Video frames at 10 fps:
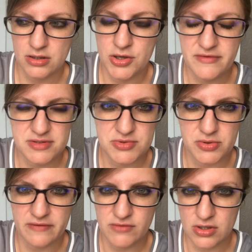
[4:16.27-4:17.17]
you have some
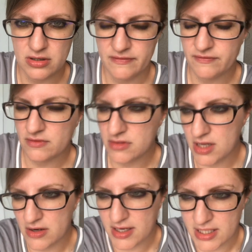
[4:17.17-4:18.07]
sort of nerve
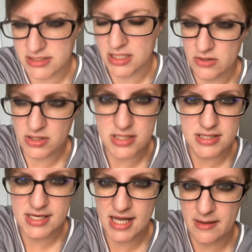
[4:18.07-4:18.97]
there, I guess, that you can
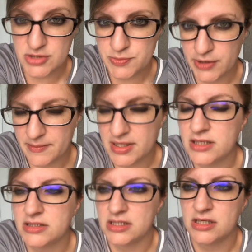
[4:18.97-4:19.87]
damage
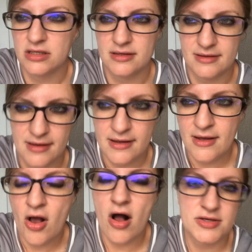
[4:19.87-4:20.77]
permanently, and
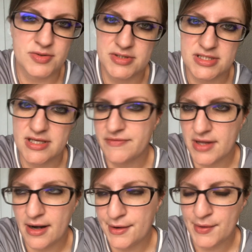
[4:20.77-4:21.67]
all sorts of stuff
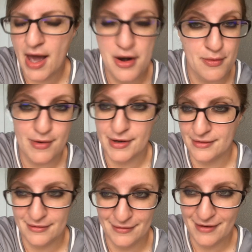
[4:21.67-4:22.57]
that I don't want
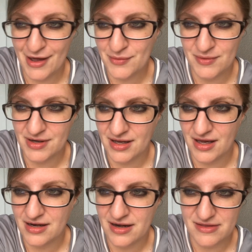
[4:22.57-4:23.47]
to
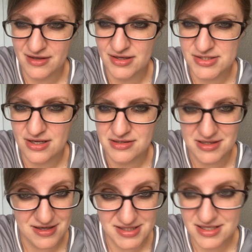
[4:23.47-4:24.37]
add anything else onto
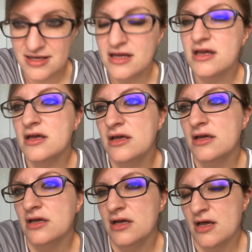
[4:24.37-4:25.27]
this.
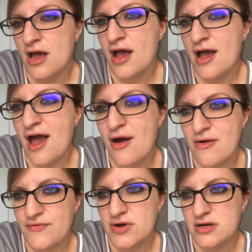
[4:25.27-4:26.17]

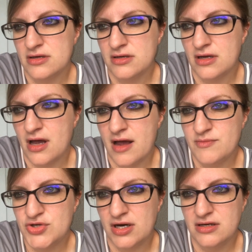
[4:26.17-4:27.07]
However,
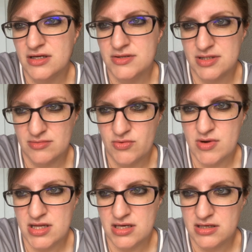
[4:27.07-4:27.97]
I'm trying to use them the
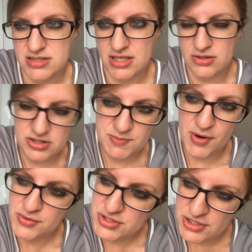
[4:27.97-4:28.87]
way they say you're
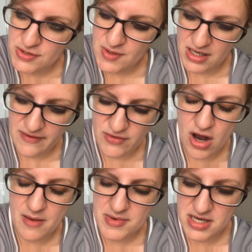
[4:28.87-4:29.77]
supposed to, and I have a
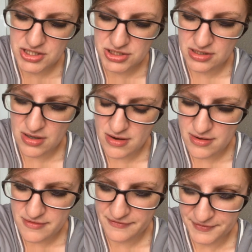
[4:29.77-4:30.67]
combination
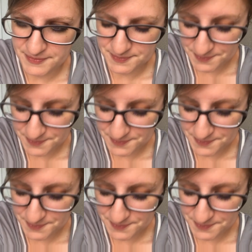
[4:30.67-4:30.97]
of